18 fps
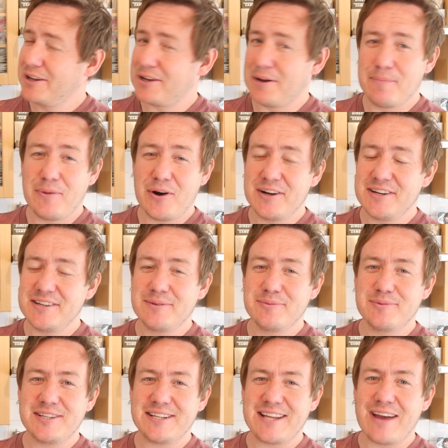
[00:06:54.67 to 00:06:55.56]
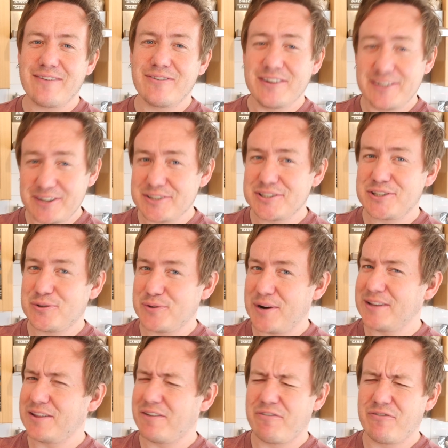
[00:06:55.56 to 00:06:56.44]
combining them together does
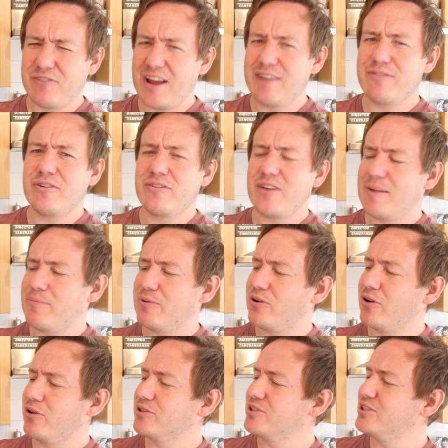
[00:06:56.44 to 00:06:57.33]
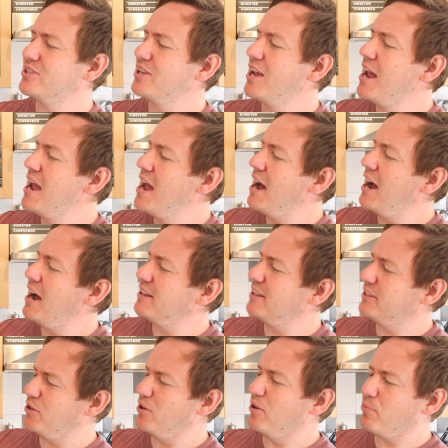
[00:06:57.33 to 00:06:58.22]
create the flavour of apricots. Uh,
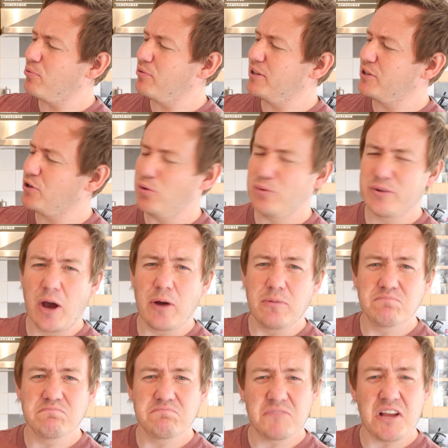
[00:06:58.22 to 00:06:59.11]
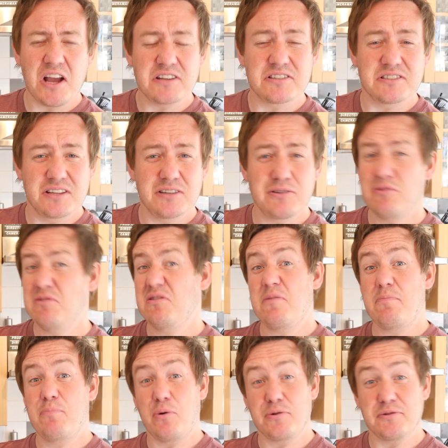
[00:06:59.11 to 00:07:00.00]
they do look pretty cool though. Yes, they do look
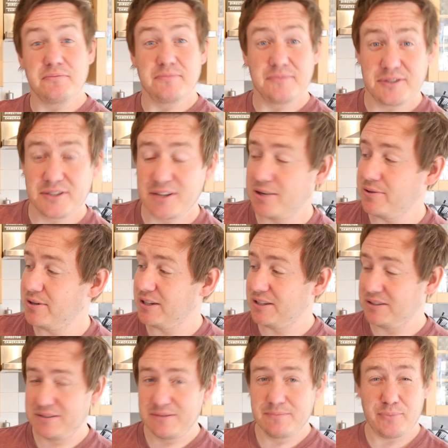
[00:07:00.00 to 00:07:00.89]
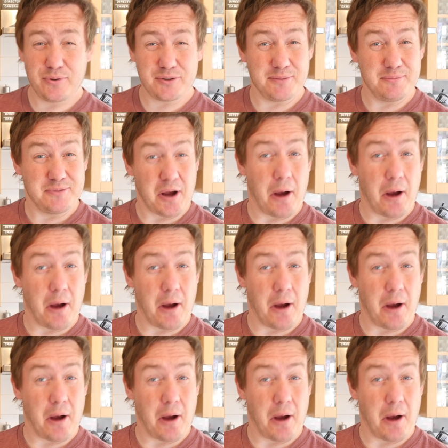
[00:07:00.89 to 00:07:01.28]
like bottoms. So uh, bottoms